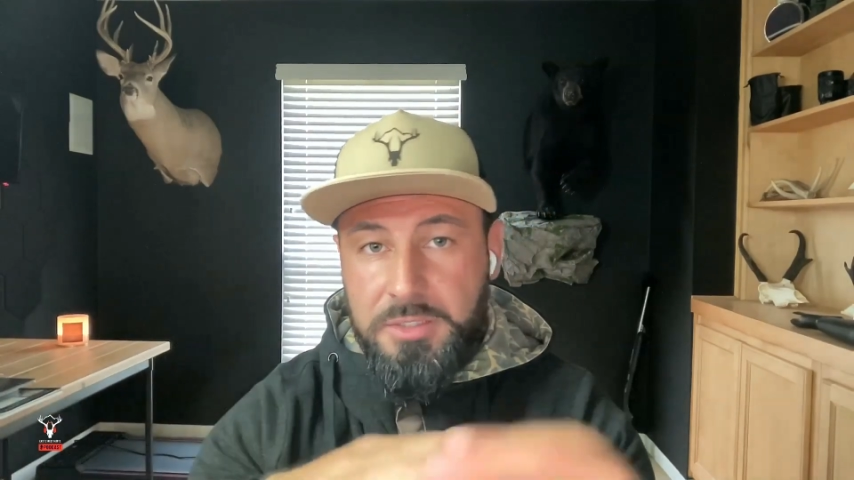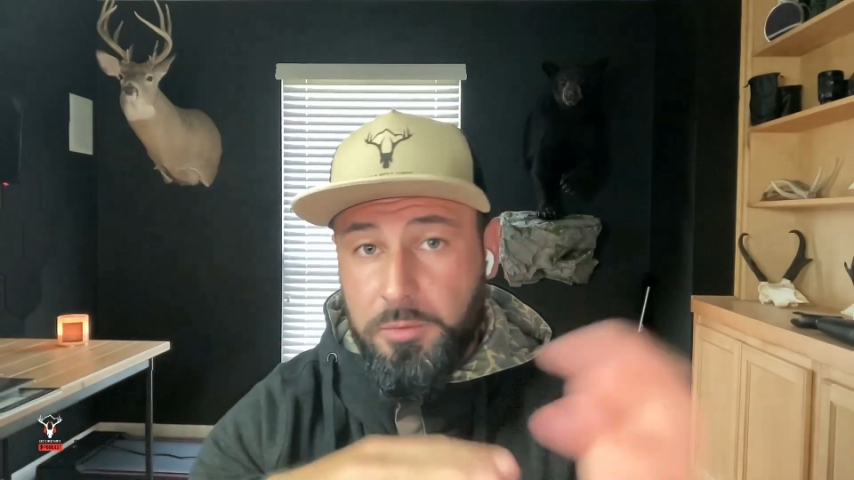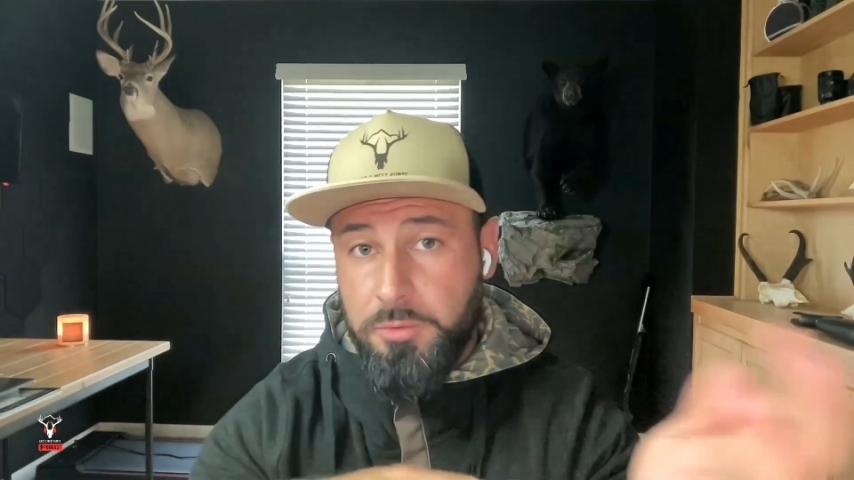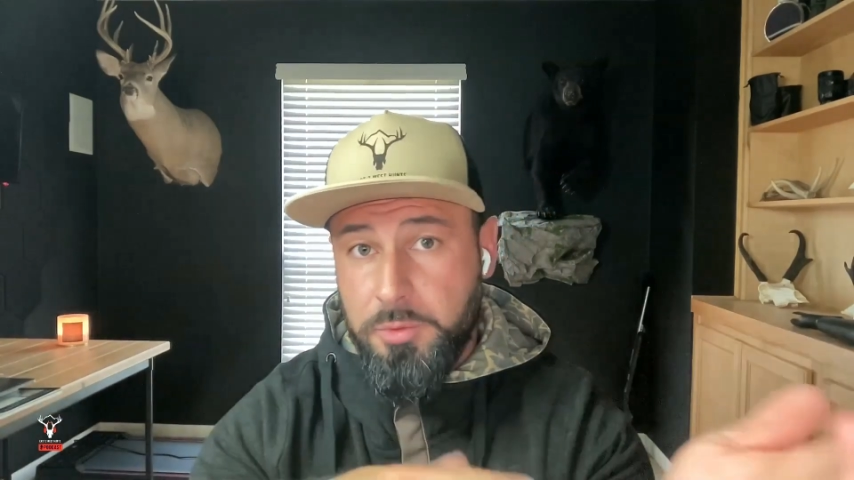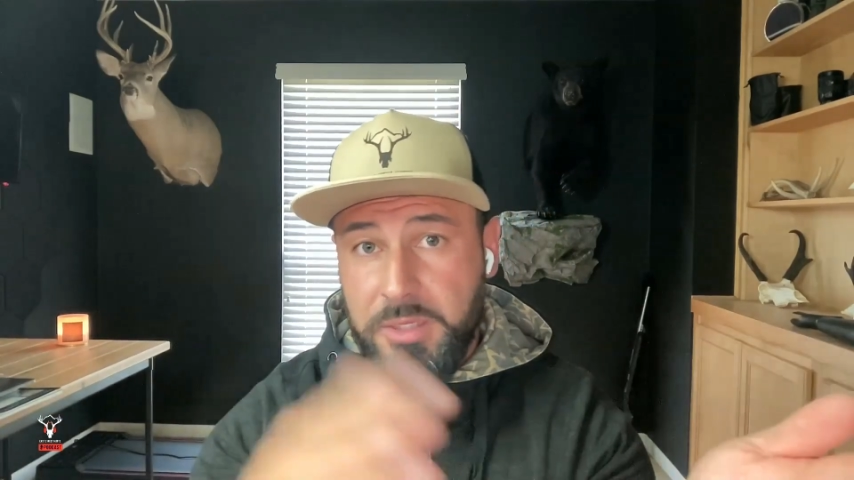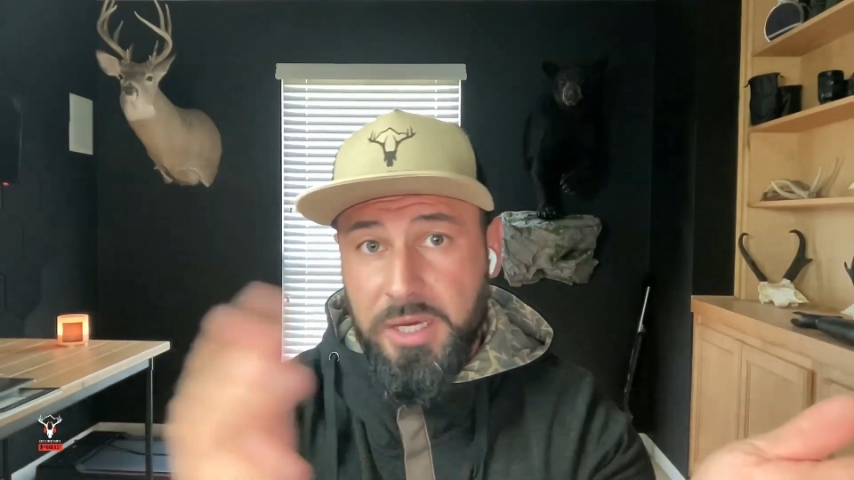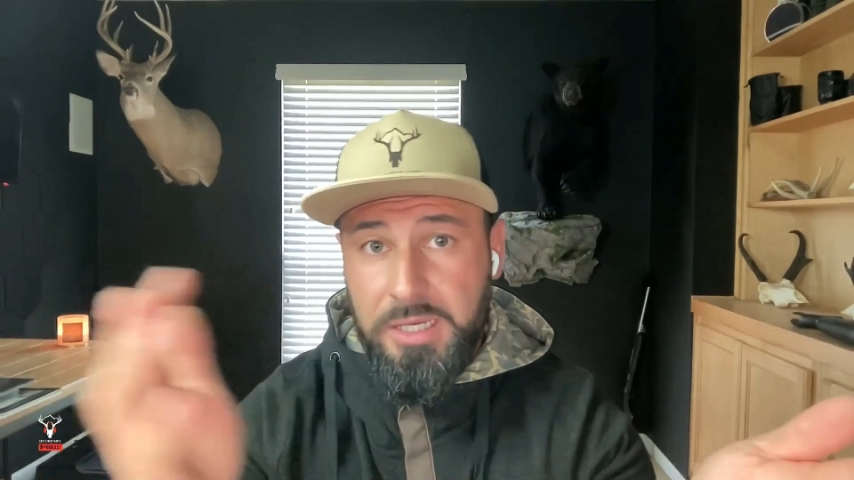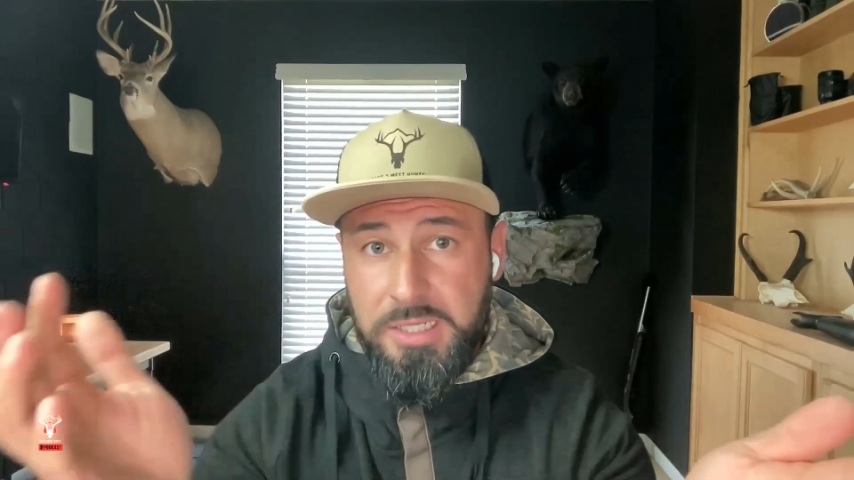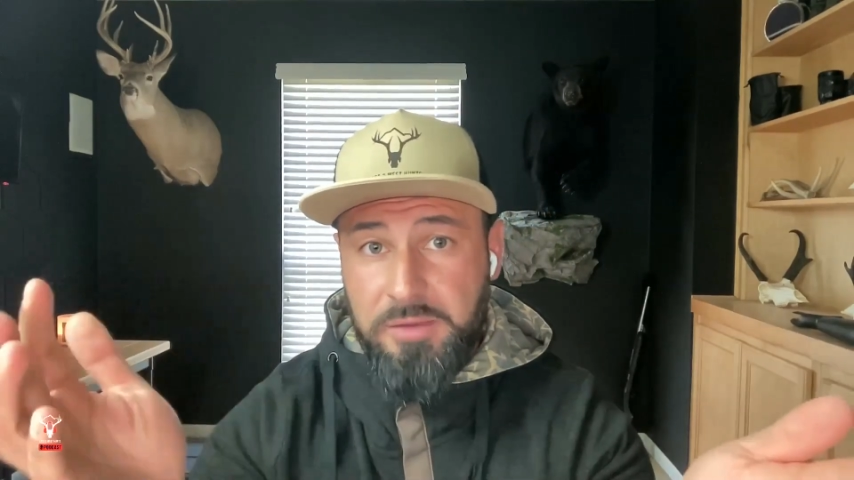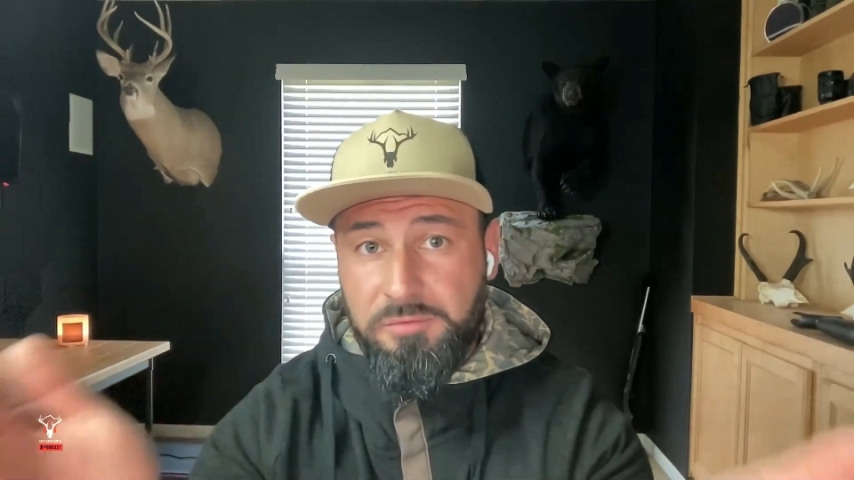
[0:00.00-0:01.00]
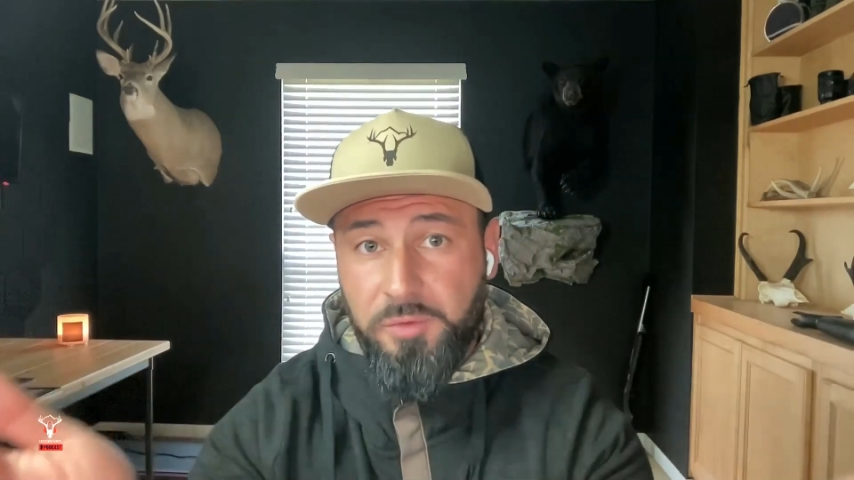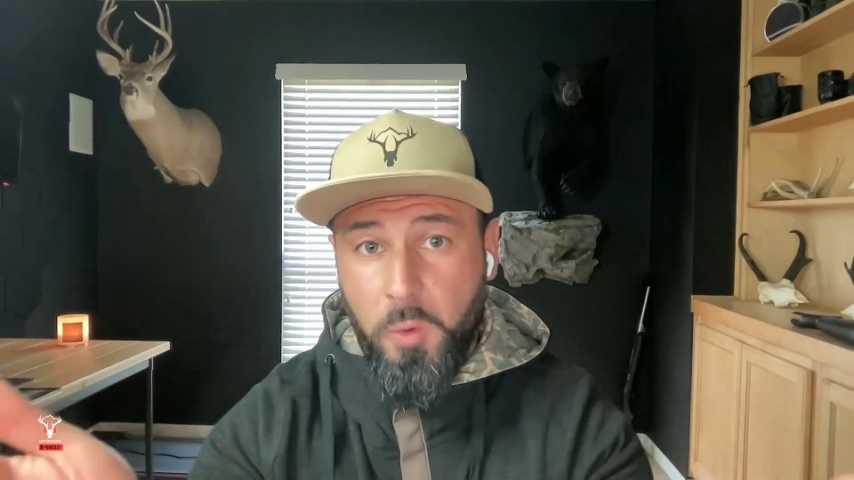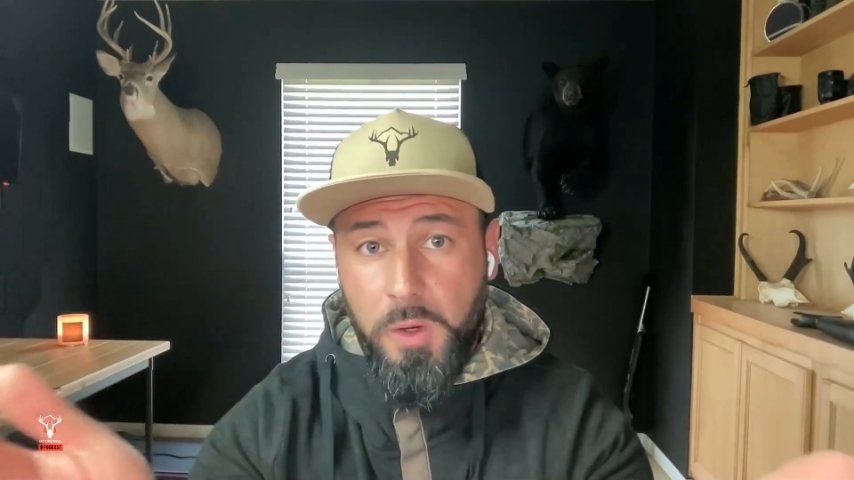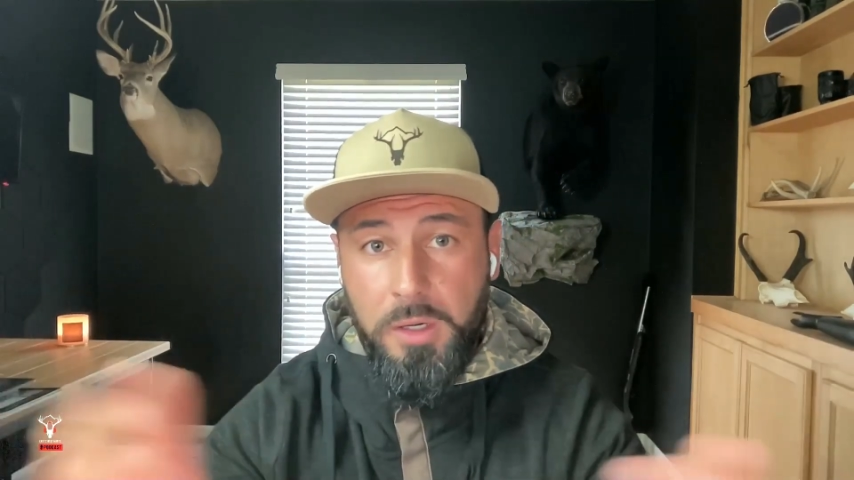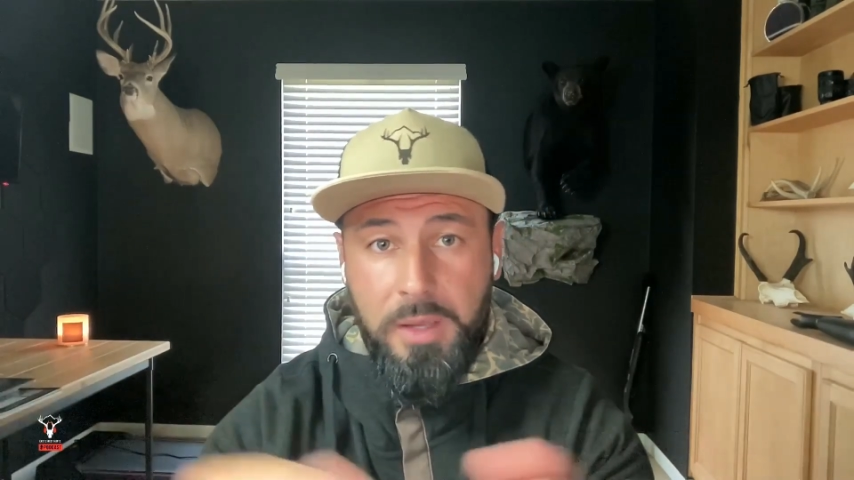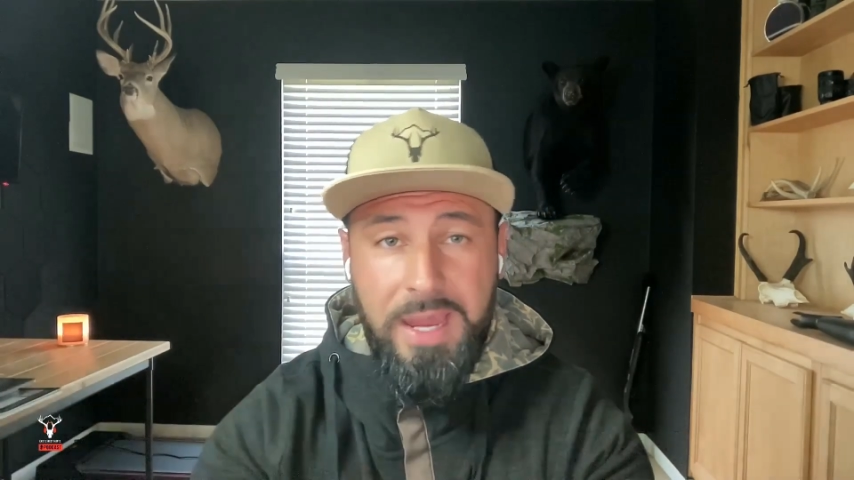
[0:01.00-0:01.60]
So we would be on day 4.